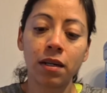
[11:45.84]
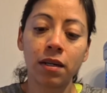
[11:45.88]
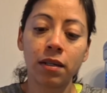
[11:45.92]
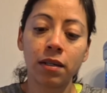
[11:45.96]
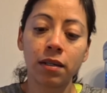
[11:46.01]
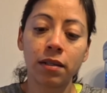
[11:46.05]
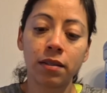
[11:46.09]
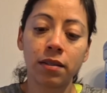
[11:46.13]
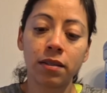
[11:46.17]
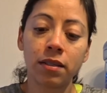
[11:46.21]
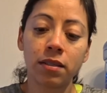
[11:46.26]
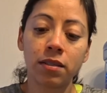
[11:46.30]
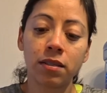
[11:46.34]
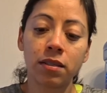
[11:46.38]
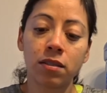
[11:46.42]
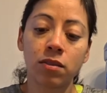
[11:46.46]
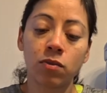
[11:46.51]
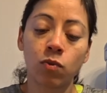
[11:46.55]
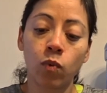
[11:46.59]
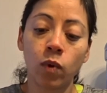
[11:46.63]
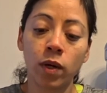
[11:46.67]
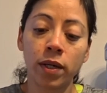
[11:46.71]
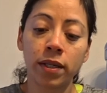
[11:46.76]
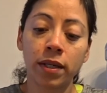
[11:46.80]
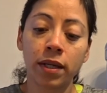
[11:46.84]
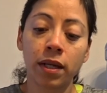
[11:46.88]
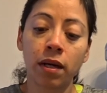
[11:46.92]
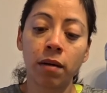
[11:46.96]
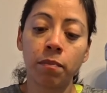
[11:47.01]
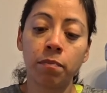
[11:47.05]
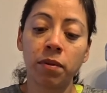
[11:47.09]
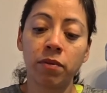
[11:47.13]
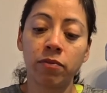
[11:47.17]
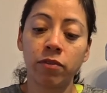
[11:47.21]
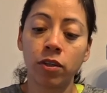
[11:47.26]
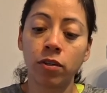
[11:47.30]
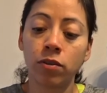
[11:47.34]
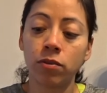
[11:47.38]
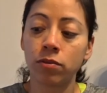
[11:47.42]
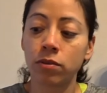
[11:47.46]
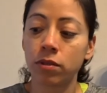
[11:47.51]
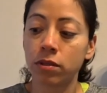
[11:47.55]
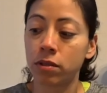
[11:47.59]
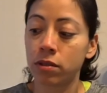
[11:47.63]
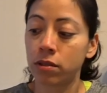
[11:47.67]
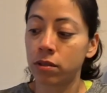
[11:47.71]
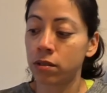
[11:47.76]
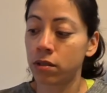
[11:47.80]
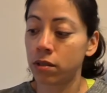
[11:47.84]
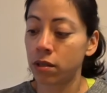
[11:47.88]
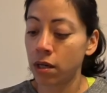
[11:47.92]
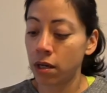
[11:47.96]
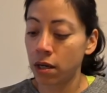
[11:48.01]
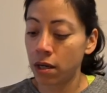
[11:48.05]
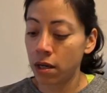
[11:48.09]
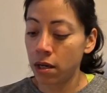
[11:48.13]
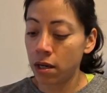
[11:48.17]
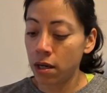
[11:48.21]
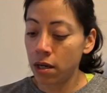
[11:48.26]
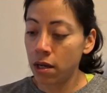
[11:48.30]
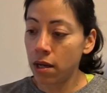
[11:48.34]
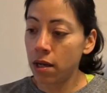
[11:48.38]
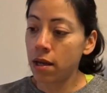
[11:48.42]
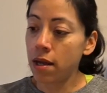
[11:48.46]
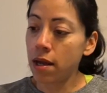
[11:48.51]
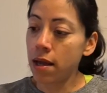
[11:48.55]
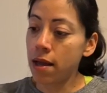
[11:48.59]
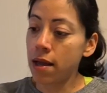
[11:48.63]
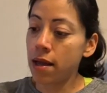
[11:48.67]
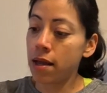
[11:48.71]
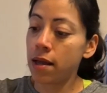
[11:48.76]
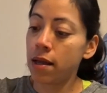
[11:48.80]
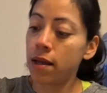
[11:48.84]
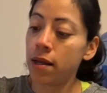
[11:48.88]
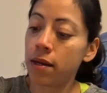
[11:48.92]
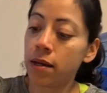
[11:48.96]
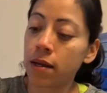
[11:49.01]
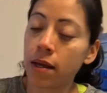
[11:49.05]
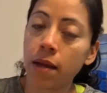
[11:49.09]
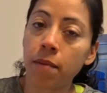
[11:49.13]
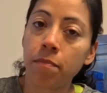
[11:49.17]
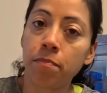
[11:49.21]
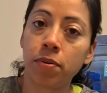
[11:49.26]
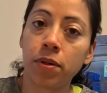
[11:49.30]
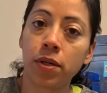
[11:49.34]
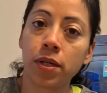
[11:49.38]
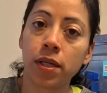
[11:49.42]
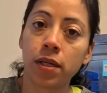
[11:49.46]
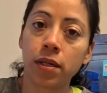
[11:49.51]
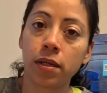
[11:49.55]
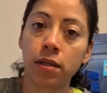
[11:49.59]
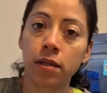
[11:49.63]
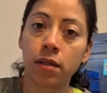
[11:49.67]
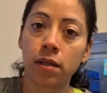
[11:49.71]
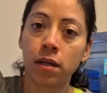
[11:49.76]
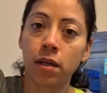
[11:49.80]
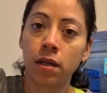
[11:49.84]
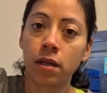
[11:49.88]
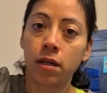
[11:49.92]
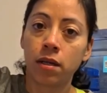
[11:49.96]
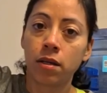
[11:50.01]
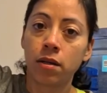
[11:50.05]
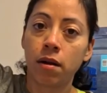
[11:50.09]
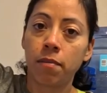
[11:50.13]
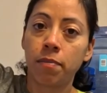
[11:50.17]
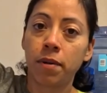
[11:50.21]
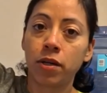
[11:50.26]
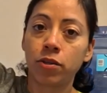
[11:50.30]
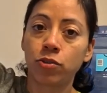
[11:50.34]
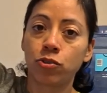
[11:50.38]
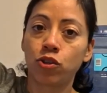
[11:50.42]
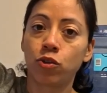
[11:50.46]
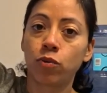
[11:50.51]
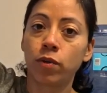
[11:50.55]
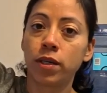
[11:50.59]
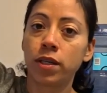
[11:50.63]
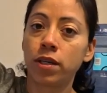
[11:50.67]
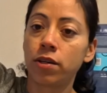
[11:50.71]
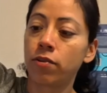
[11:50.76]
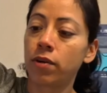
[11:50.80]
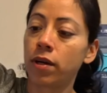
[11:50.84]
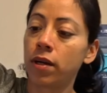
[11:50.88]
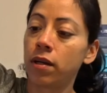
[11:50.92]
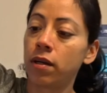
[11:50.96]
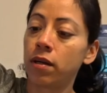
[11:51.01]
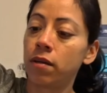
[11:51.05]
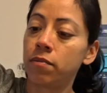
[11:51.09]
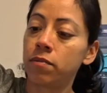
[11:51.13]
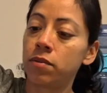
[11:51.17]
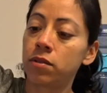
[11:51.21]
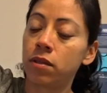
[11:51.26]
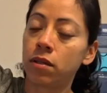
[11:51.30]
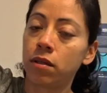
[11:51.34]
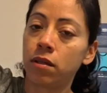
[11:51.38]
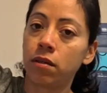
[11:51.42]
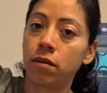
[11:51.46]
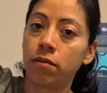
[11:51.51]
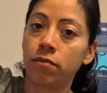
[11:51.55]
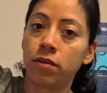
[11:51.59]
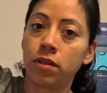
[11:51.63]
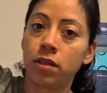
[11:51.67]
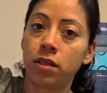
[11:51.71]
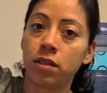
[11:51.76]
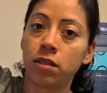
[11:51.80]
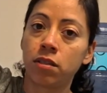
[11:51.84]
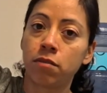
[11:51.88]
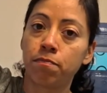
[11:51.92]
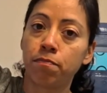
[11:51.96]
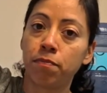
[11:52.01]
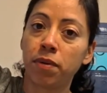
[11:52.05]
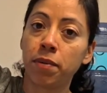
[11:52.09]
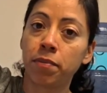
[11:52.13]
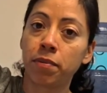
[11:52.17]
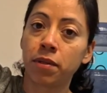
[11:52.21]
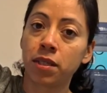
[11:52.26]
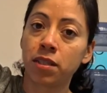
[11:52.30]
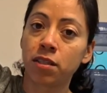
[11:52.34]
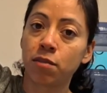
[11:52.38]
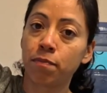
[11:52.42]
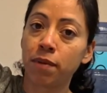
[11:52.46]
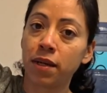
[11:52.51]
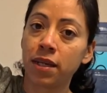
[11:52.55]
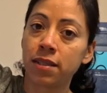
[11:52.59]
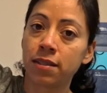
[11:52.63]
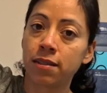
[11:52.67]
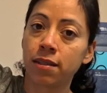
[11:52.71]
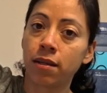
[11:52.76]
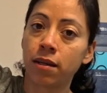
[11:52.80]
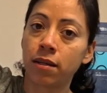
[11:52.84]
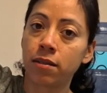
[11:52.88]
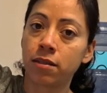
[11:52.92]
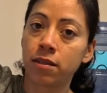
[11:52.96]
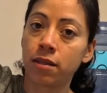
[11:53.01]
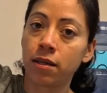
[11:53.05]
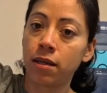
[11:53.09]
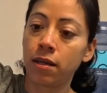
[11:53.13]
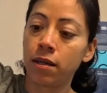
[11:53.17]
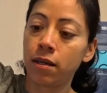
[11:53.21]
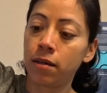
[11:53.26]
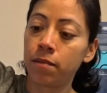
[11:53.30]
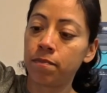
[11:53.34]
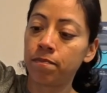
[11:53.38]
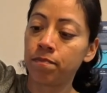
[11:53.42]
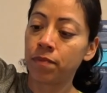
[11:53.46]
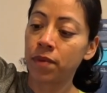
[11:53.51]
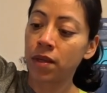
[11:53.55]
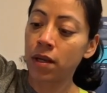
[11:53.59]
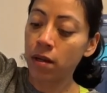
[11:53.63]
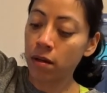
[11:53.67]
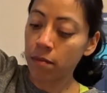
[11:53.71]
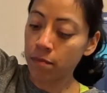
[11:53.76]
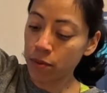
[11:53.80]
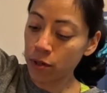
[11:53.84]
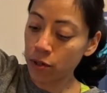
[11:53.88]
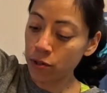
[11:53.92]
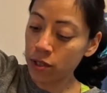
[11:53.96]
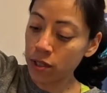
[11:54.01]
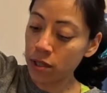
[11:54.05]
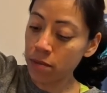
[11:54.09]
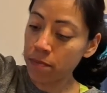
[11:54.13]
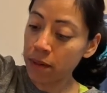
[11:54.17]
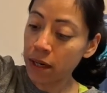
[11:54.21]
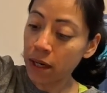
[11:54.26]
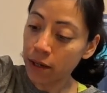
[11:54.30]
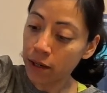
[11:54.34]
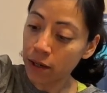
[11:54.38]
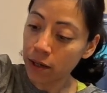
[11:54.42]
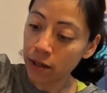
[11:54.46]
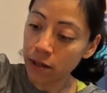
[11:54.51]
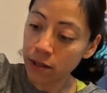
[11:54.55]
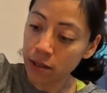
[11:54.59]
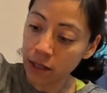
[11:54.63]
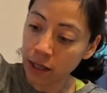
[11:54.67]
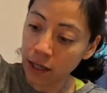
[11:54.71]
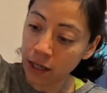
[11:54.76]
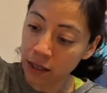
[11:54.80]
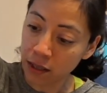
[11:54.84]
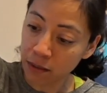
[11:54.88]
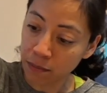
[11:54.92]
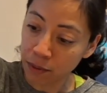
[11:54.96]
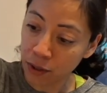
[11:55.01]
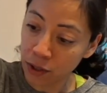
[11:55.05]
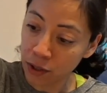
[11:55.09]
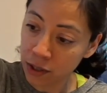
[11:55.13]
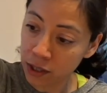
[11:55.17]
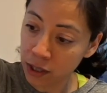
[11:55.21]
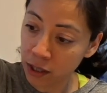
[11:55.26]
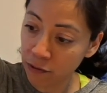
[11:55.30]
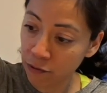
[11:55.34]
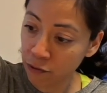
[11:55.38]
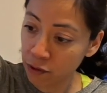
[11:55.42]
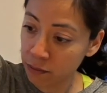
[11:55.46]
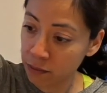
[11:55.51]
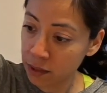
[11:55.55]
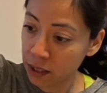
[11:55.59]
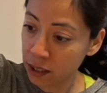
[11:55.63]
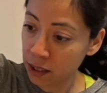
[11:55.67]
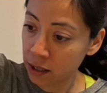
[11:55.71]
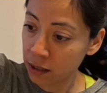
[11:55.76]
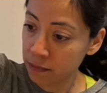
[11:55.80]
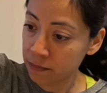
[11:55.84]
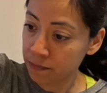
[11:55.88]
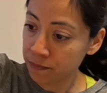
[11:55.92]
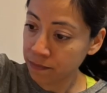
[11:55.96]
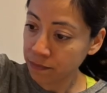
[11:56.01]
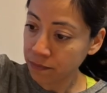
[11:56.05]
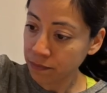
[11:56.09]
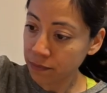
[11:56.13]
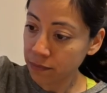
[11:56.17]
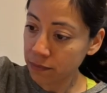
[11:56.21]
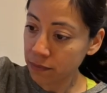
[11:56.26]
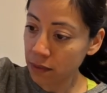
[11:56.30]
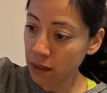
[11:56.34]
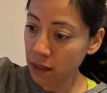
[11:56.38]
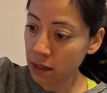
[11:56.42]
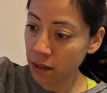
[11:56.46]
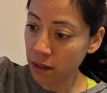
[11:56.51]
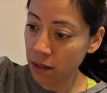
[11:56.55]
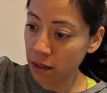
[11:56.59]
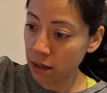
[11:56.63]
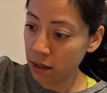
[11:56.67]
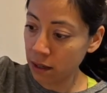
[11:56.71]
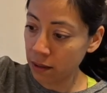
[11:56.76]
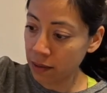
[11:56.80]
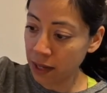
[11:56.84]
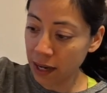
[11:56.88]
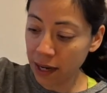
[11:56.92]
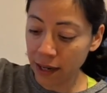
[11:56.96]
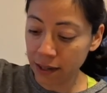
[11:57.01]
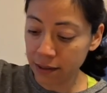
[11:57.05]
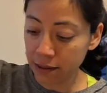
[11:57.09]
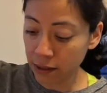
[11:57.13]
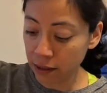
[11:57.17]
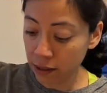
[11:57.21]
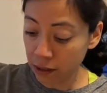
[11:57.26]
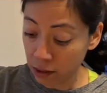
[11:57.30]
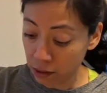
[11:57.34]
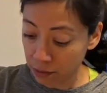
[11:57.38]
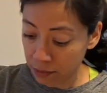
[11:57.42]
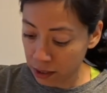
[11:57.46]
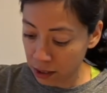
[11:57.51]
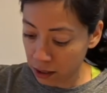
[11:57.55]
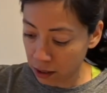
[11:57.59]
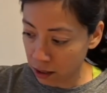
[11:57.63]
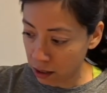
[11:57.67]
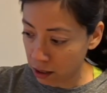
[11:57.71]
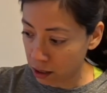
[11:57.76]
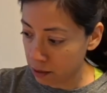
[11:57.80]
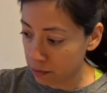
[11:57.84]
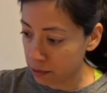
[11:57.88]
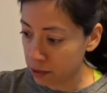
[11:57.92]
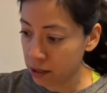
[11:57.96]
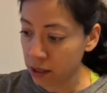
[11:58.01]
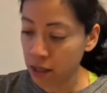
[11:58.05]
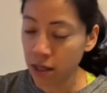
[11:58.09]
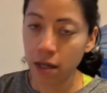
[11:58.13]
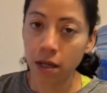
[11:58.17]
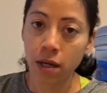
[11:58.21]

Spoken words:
This is 1 cup of oats, and I put about 20 grams of this pumpkin spice latte protein powder to get the protein from there. That has a little bit of carbs.